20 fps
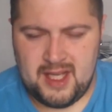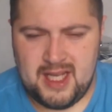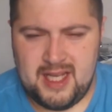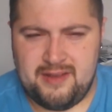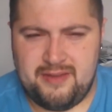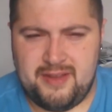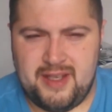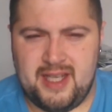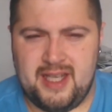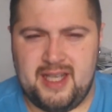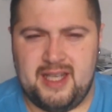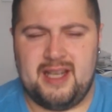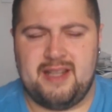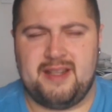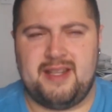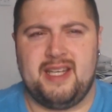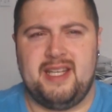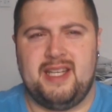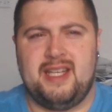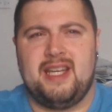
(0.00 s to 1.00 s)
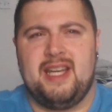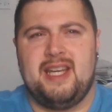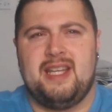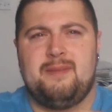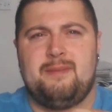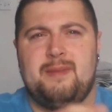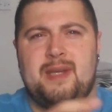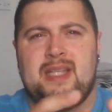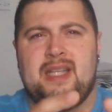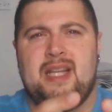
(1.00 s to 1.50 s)
I think you get
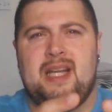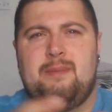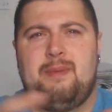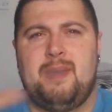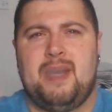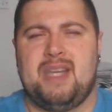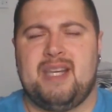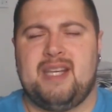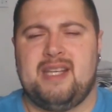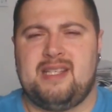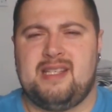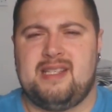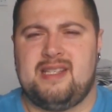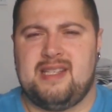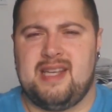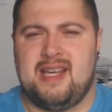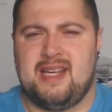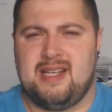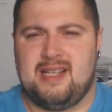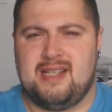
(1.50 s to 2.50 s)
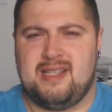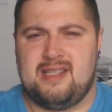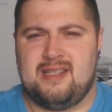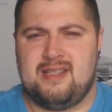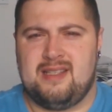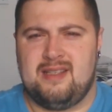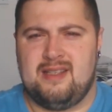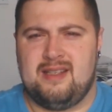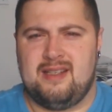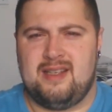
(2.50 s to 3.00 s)
them in like a pack of
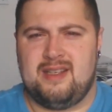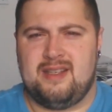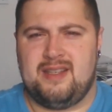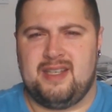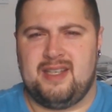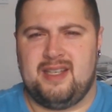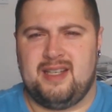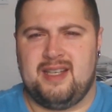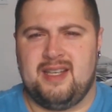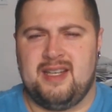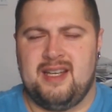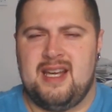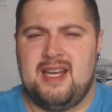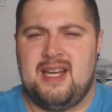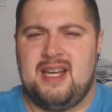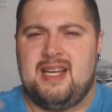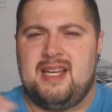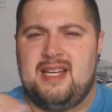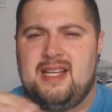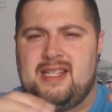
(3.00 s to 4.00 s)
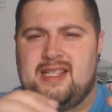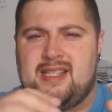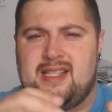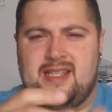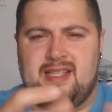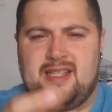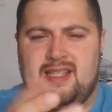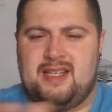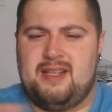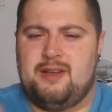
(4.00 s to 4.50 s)
6, I think. It's
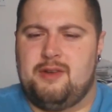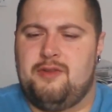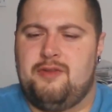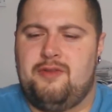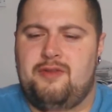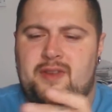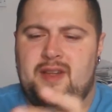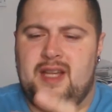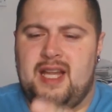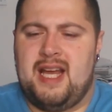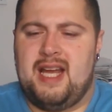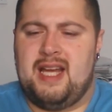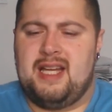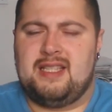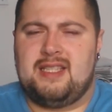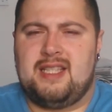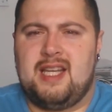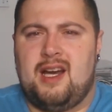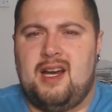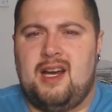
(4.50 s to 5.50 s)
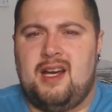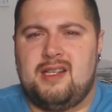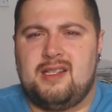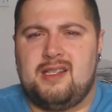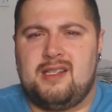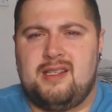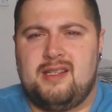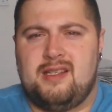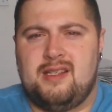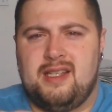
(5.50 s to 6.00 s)
like the little flat
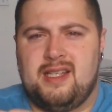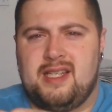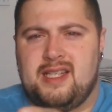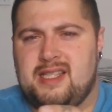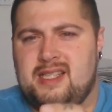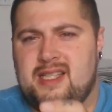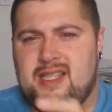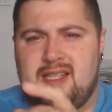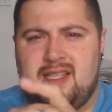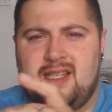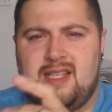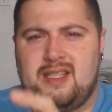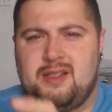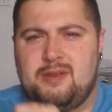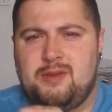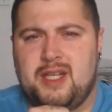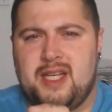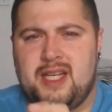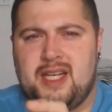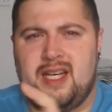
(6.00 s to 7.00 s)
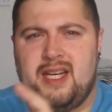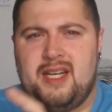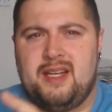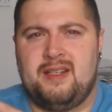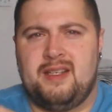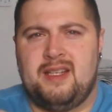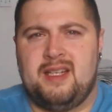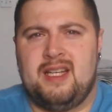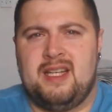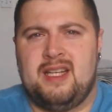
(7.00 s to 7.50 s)
tarts, and it's like a little kind of